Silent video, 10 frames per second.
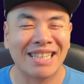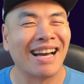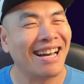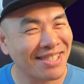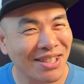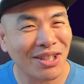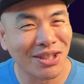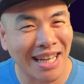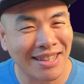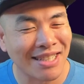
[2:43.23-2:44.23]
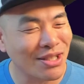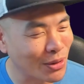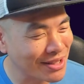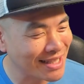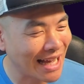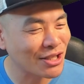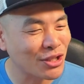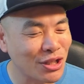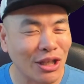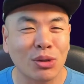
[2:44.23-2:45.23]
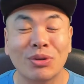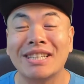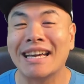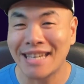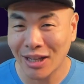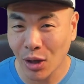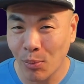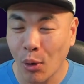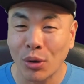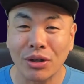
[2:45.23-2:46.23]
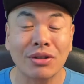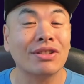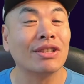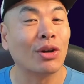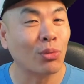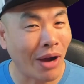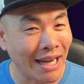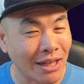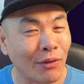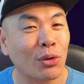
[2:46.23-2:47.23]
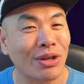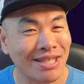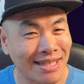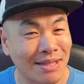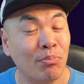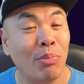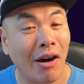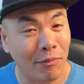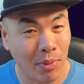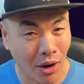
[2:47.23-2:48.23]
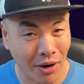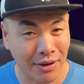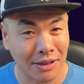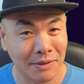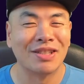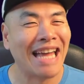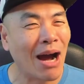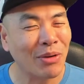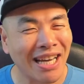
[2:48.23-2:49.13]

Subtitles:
And guys, it's going to look like this. Notice that shield with that yellow border to the right of Krisk's buff bar. So now we